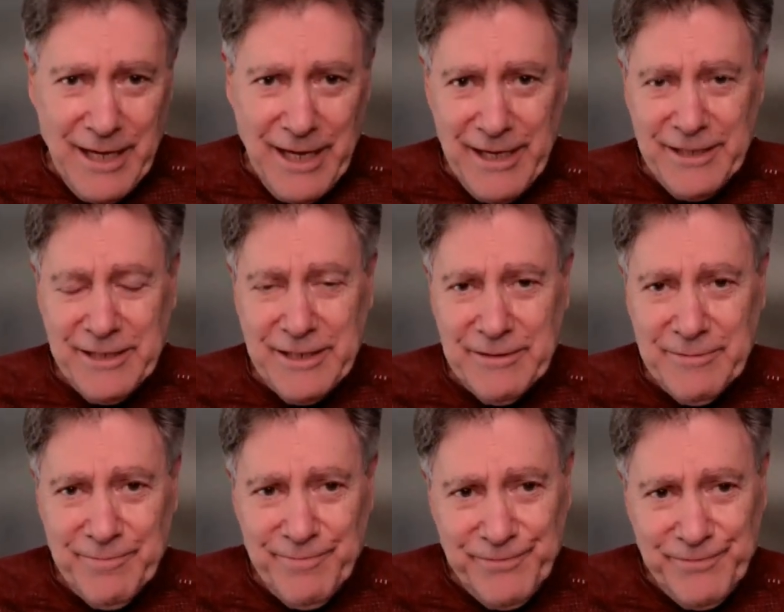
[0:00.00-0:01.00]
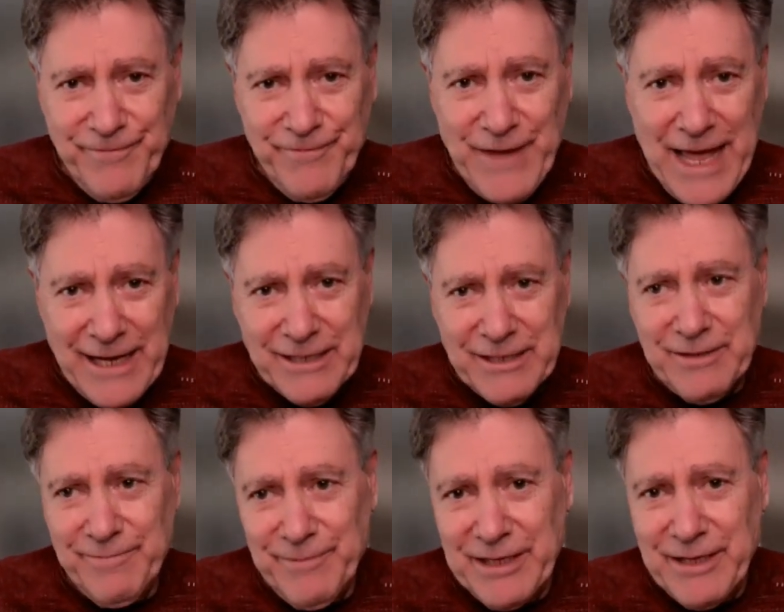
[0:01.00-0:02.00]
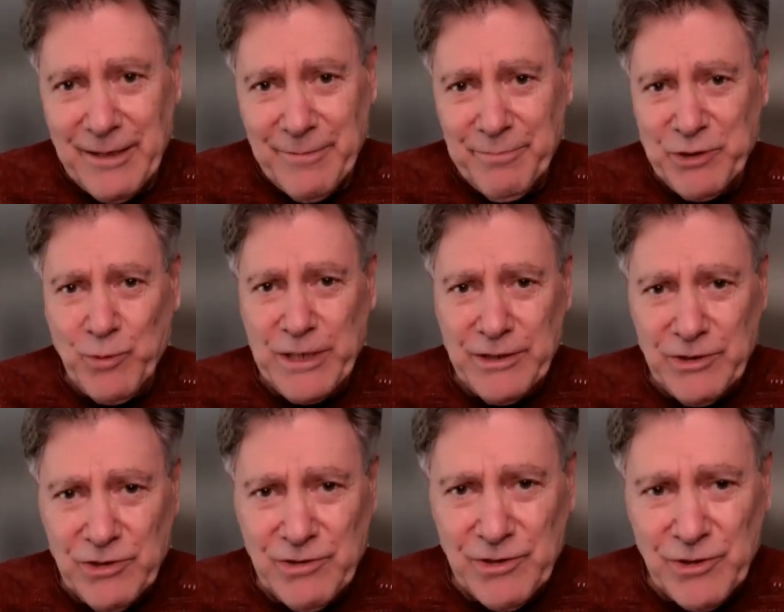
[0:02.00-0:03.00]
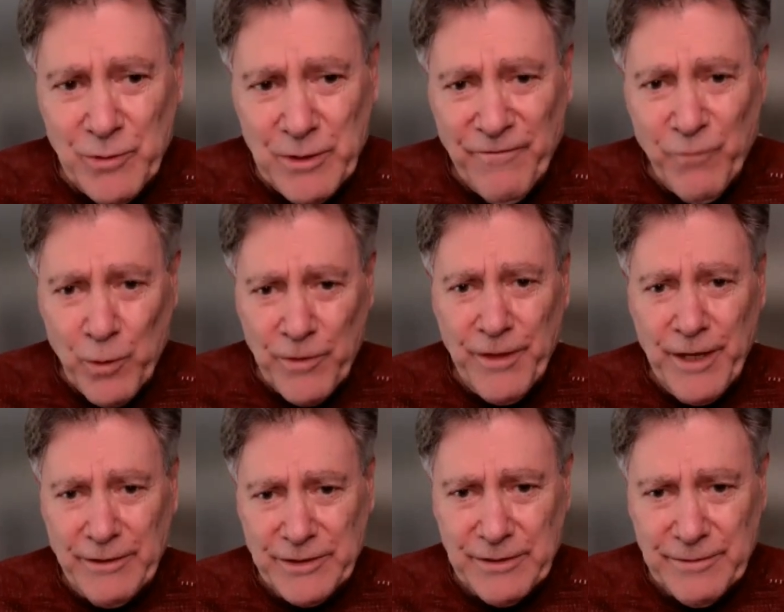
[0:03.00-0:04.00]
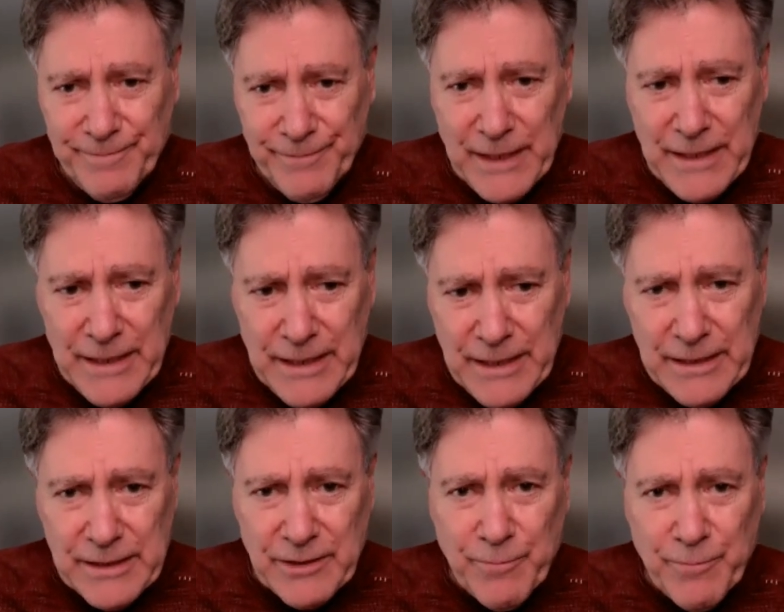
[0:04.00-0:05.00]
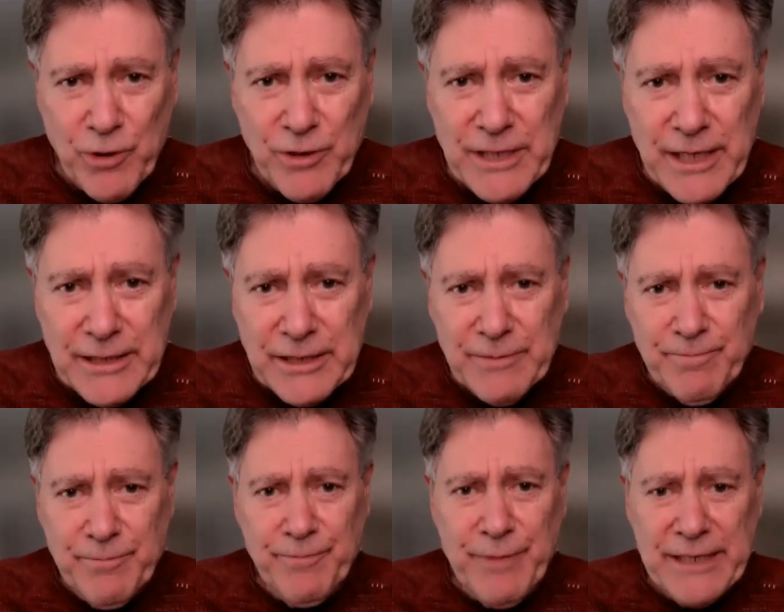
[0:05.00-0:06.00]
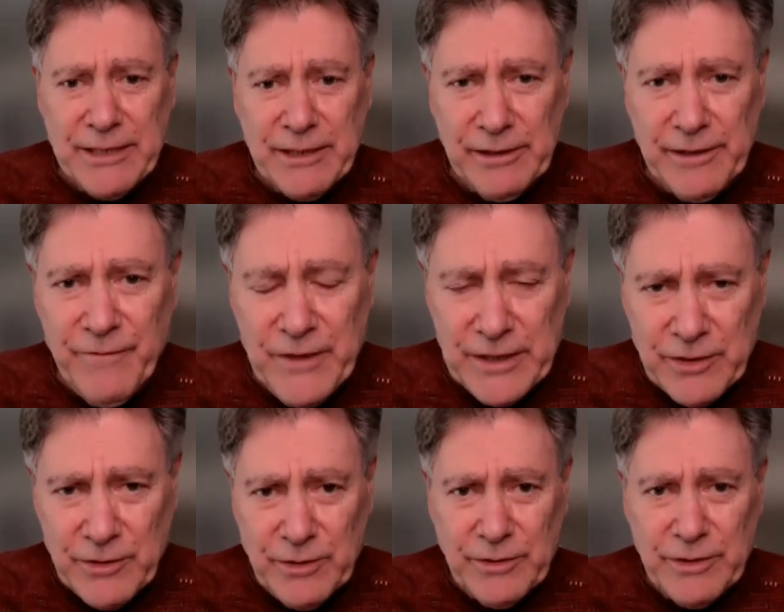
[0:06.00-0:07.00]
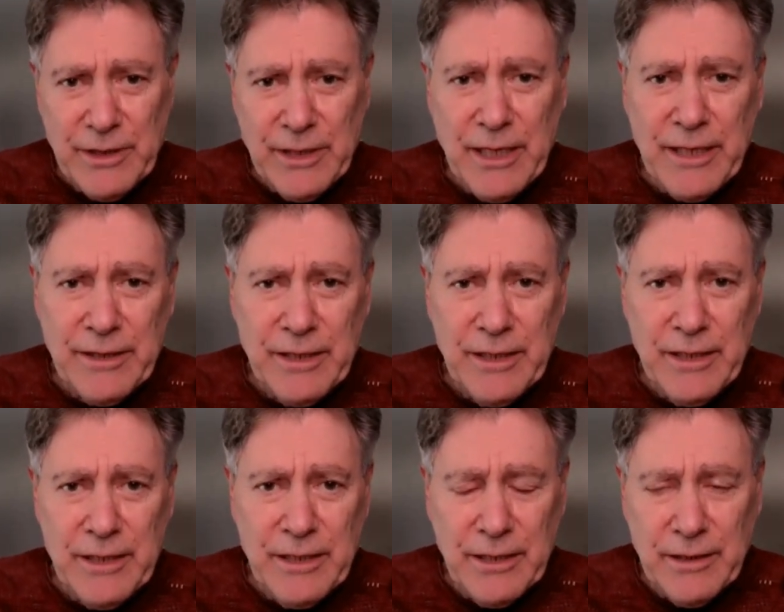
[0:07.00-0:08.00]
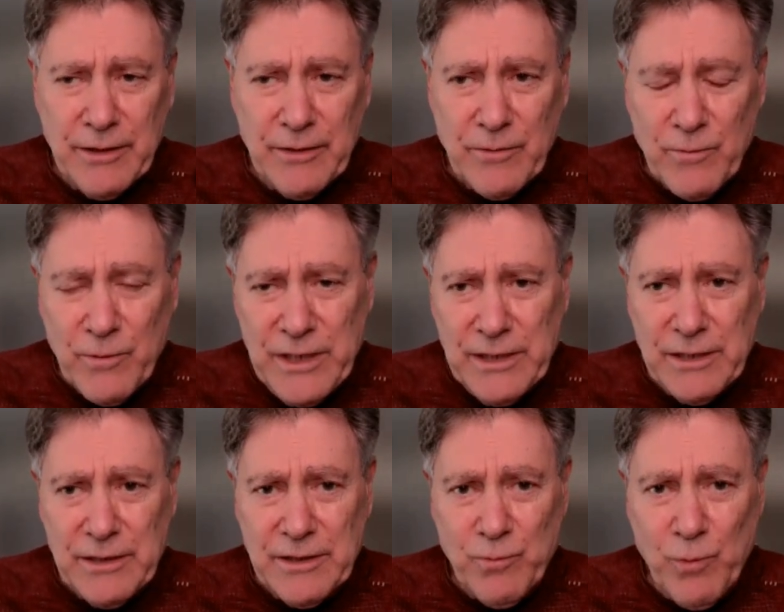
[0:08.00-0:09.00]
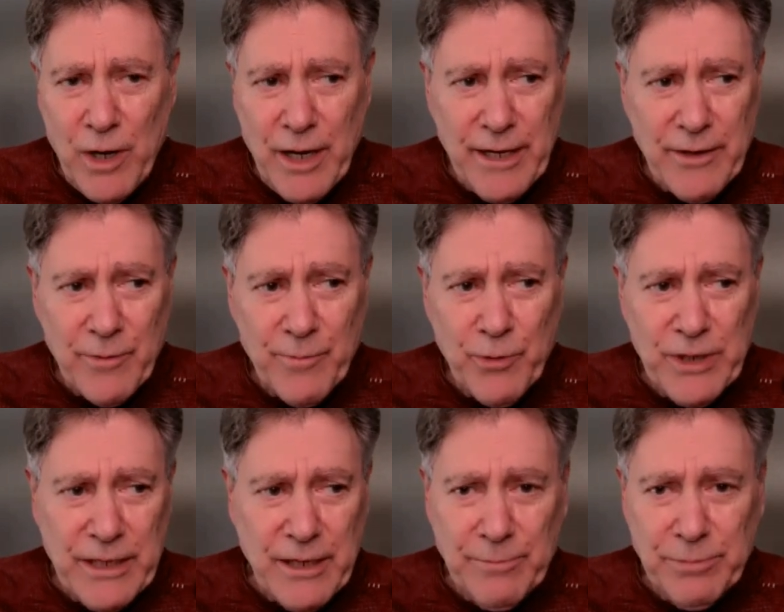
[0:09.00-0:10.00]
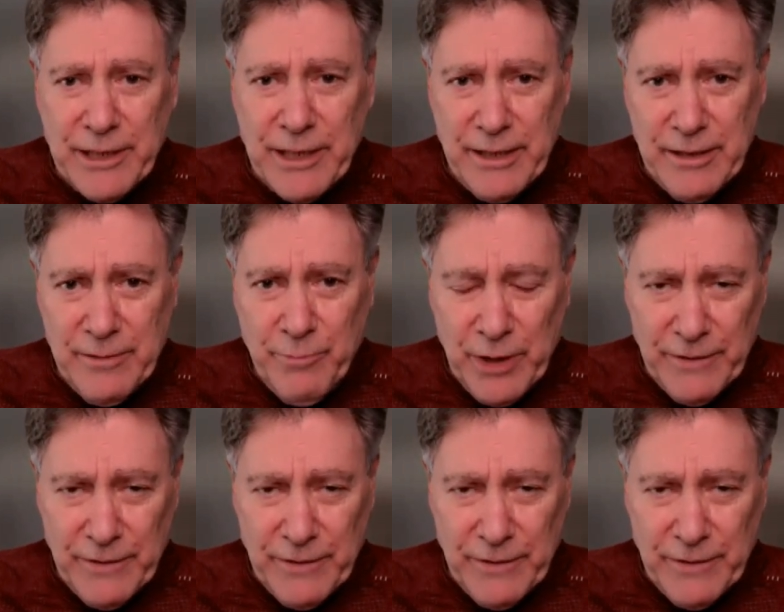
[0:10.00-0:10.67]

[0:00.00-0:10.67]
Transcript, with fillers: And in fact, they got between two and 4,000. So the protests basically fizzled. And the reasons why are pretty complicated.